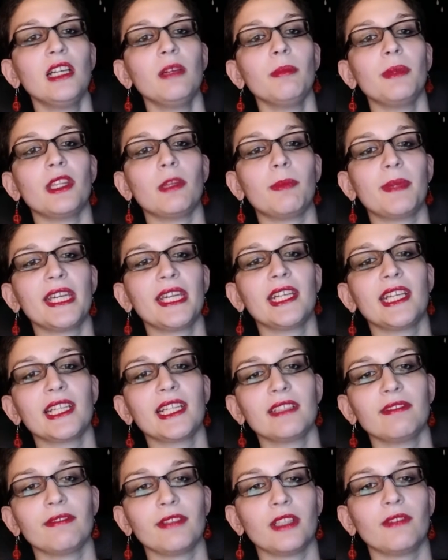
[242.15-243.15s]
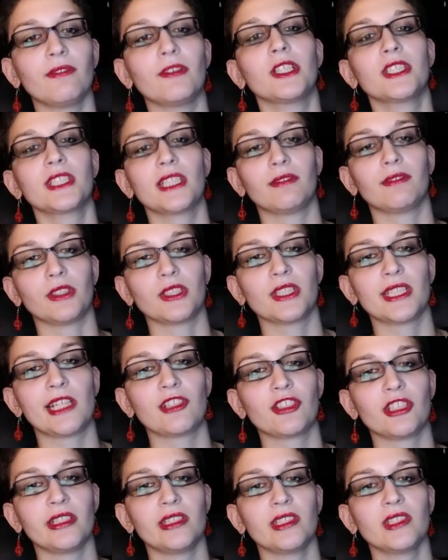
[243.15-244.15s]
But at the beginning, for the first several
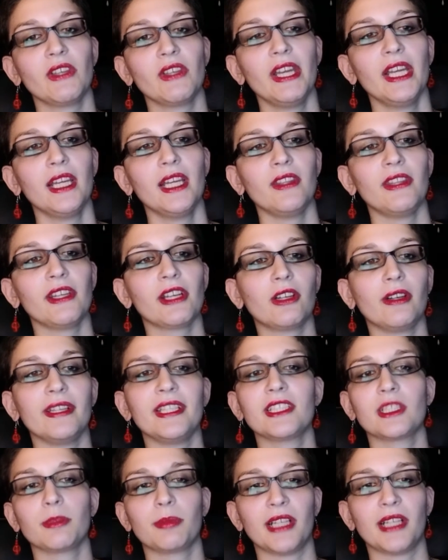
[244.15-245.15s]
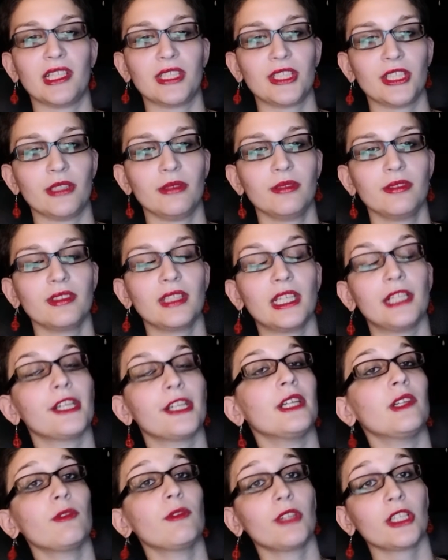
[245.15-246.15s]
sessions, they're going to surprise you, they're
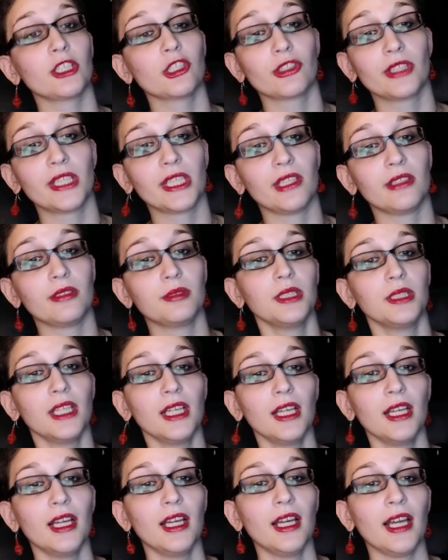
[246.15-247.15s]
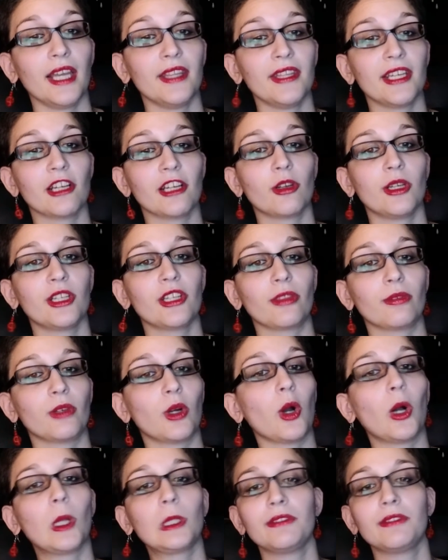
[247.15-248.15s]
going to frustrate you, and they're going to throw
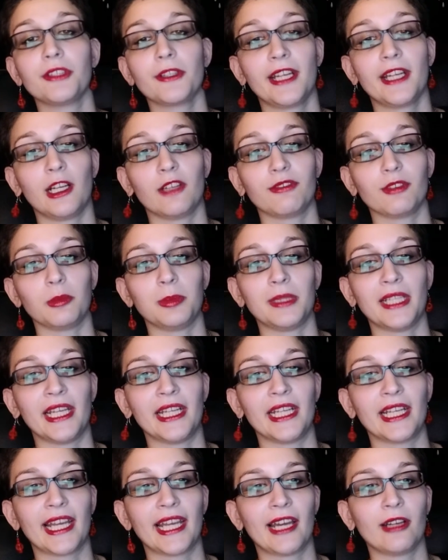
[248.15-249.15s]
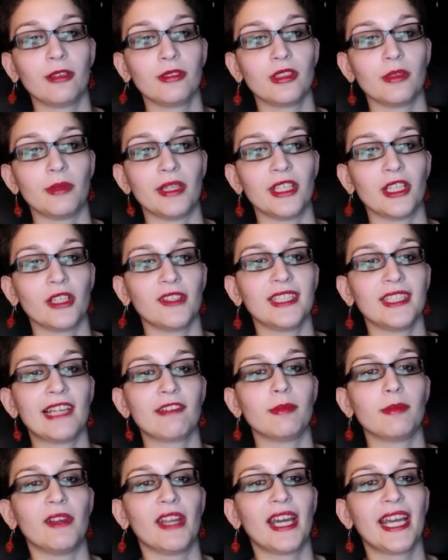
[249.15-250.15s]
all of your careful planning out the window and
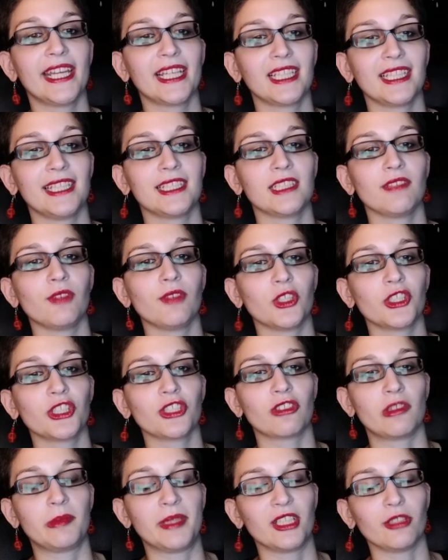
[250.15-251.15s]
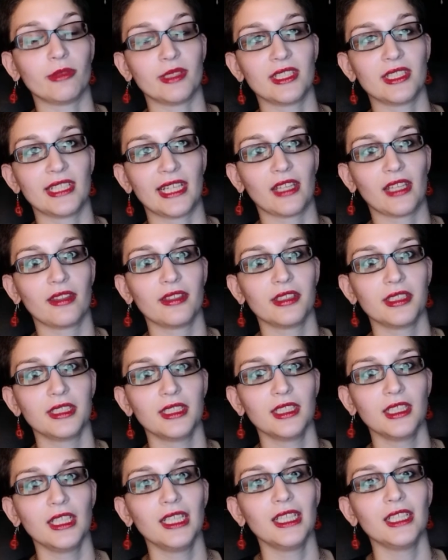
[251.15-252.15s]
laugh maniacally as it falls screaming to its death.
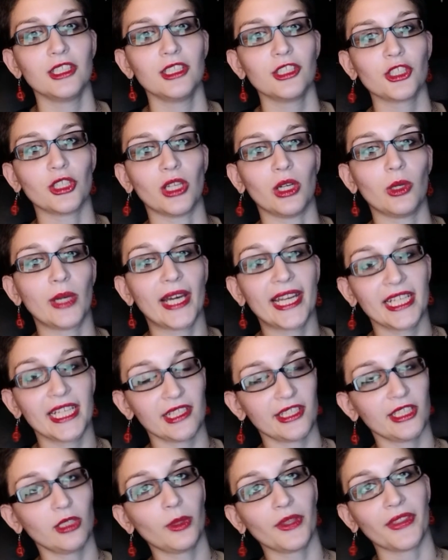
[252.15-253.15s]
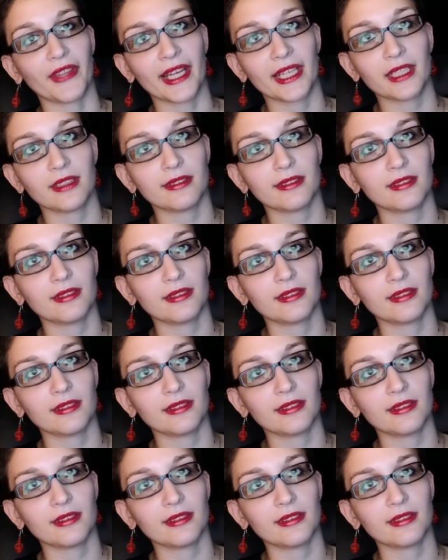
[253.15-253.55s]
So how do you deal with that?